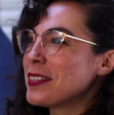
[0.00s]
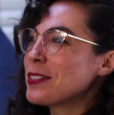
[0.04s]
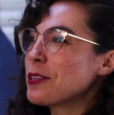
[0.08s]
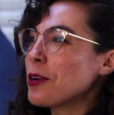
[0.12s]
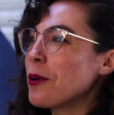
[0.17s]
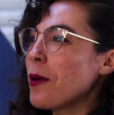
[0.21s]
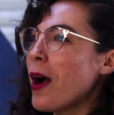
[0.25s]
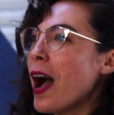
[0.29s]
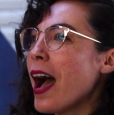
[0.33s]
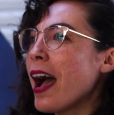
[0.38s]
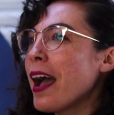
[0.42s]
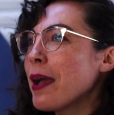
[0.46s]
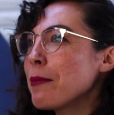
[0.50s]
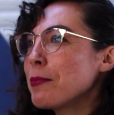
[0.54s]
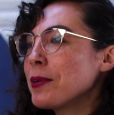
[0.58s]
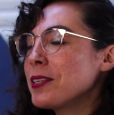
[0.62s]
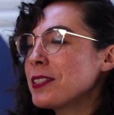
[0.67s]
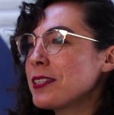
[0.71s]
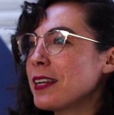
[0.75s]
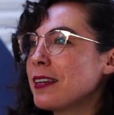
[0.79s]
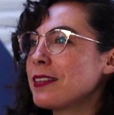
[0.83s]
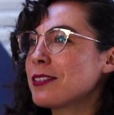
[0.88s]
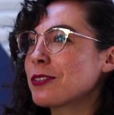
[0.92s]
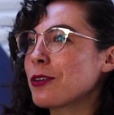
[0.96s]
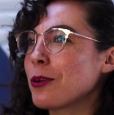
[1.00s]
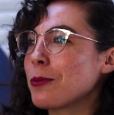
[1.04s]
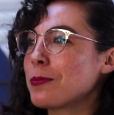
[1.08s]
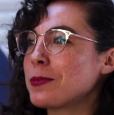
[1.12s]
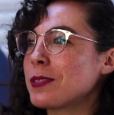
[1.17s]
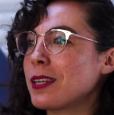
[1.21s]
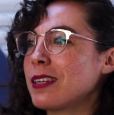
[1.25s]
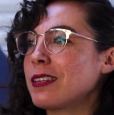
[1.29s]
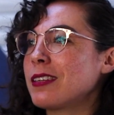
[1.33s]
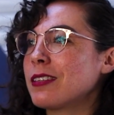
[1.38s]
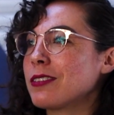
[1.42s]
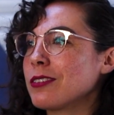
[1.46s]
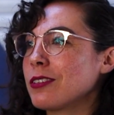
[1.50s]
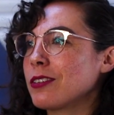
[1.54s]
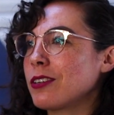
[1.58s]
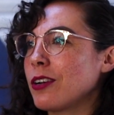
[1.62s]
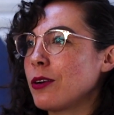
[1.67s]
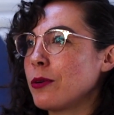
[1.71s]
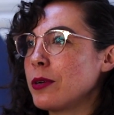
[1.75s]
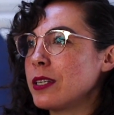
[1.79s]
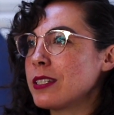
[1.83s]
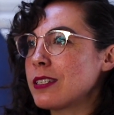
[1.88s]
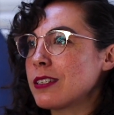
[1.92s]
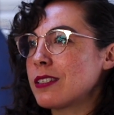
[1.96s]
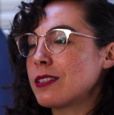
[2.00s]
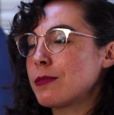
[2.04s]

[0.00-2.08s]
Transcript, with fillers: So I build telescopes that either go into